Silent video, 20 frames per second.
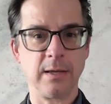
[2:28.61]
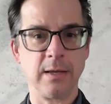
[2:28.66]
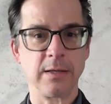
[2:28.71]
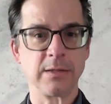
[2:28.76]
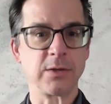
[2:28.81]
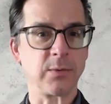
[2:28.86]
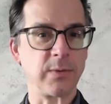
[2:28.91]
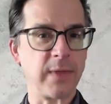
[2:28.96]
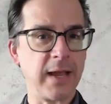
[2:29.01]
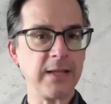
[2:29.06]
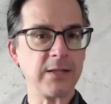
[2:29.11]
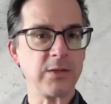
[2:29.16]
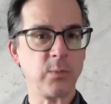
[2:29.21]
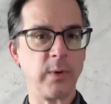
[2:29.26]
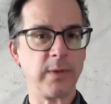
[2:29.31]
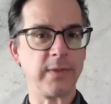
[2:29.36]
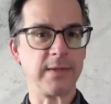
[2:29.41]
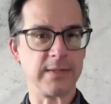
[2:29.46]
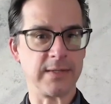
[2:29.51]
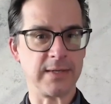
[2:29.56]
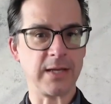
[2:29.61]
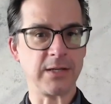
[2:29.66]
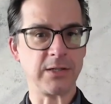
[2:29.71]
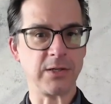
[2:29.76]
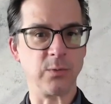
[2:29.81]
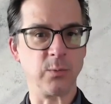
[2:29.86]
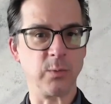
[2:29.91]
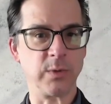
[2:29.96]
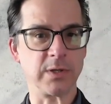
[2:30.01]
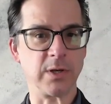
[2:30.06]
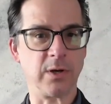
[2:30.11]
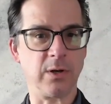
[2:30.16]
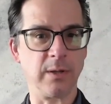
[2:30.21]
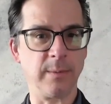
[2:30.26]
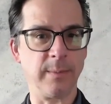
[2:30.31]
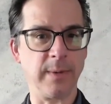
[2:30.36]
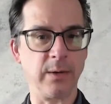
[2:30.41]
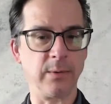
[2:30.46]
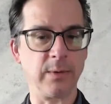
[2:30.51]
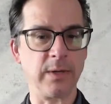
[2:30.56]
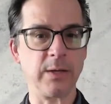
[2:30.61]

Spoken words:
So that's what the session was all about.